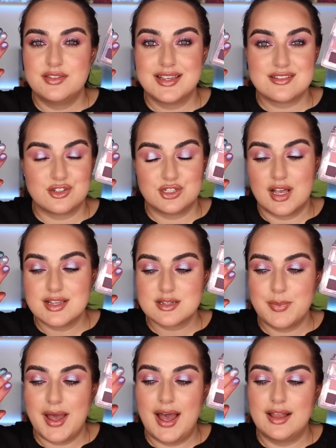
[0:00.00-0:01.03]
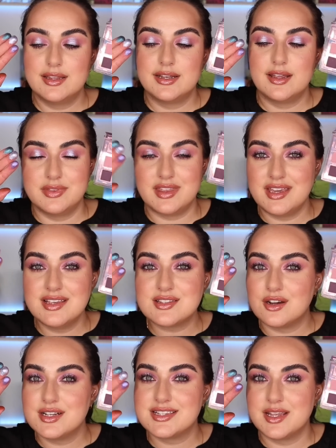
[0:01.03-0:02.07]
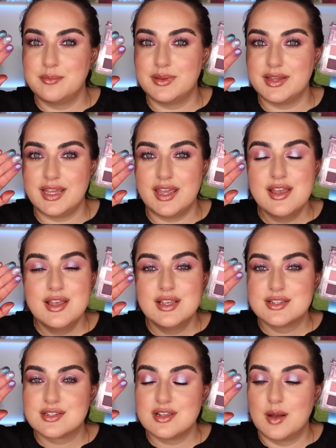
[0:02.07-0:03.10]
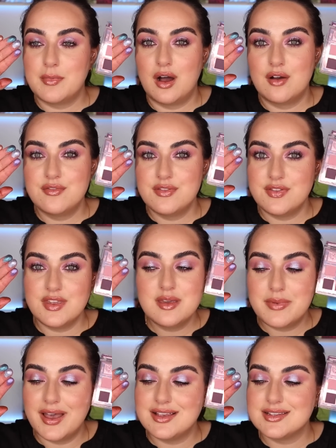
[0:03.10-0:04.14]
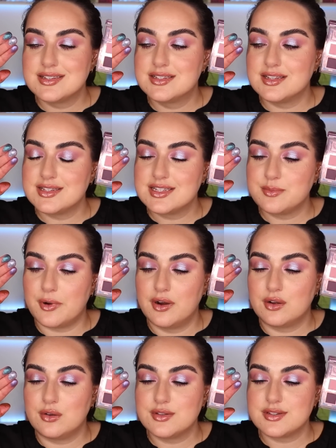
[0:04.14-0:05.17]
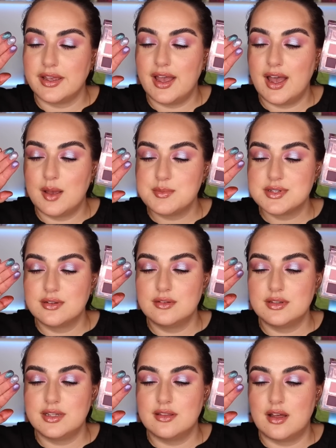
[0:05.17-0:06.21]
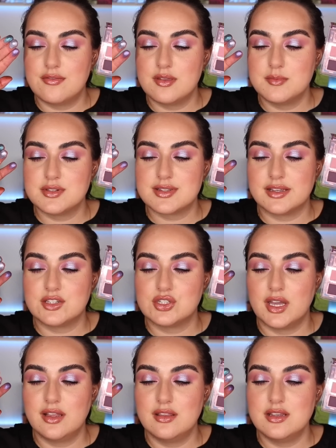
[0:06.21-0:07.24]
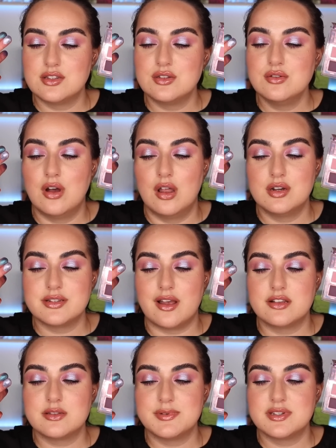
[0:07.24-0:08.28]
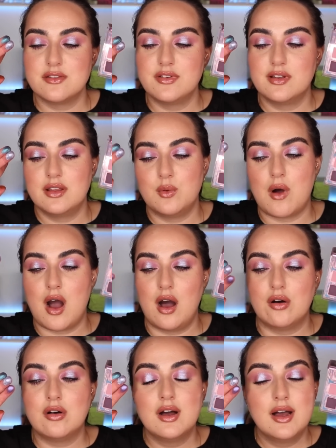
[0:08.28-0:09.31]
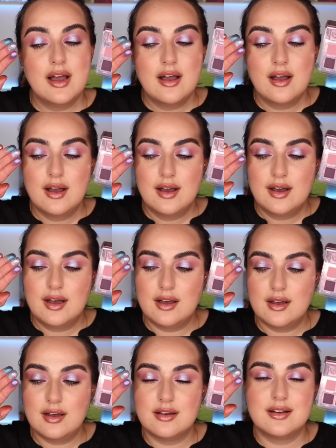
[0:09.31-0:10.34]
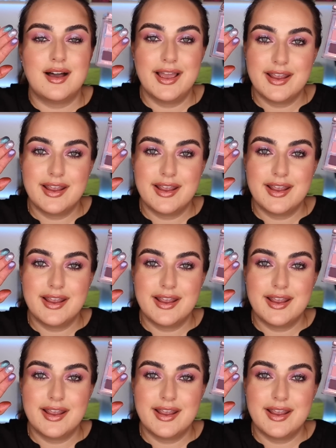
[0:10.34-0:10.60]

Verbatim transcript: Desert Dusk palette. These are simply some of the best sparkles. I absolutely love them. Just like check these two colors out specifically. Wow. I